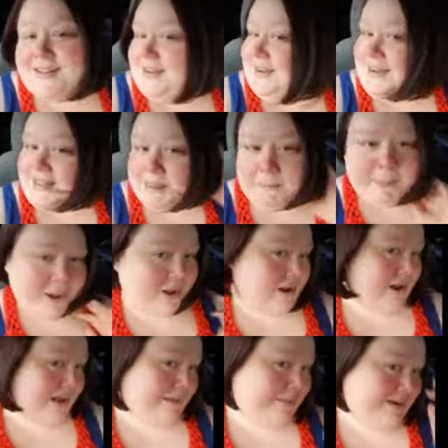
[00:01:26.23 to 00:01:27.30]
I got the
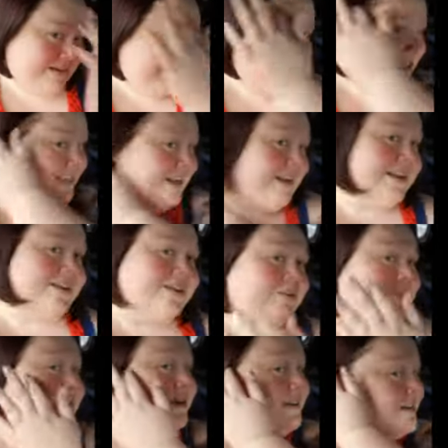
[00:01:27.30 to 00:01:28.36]
bob and it's just like,
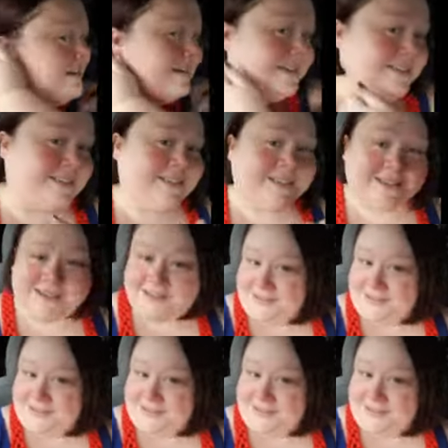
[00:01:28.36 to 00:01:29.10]
oh my goodness.